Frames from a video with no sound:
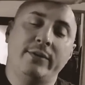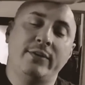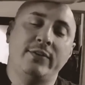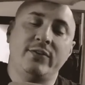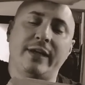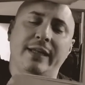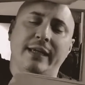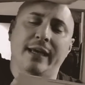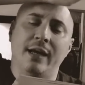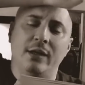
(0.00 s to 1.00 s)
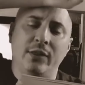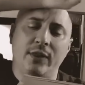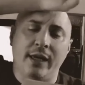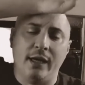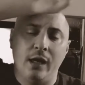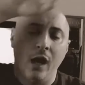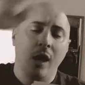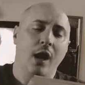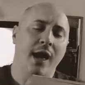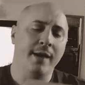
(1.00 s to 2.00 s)
silly young thing.
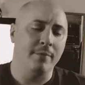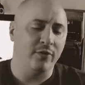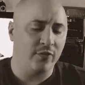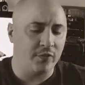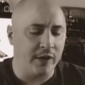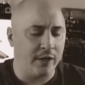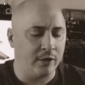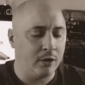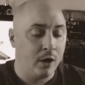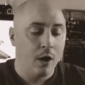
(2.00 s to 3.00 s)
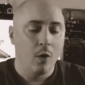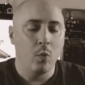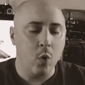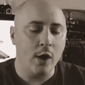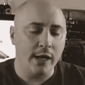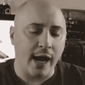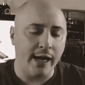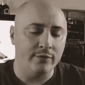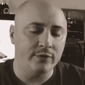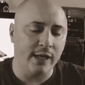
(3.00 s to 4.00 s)
I'm afeard. Would I
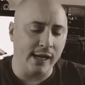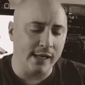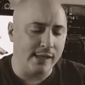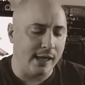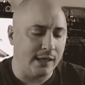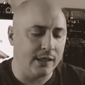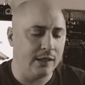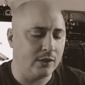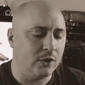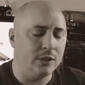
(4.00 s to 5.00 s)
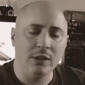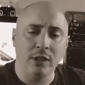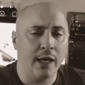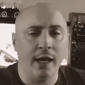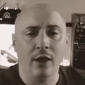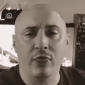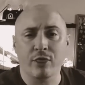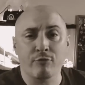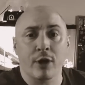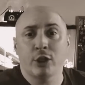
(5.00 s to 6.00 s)
have taken that good King
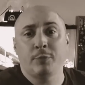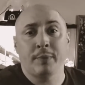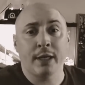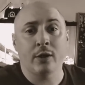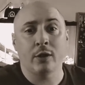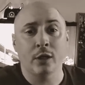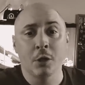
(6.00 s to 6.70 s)
Thrushbeard?"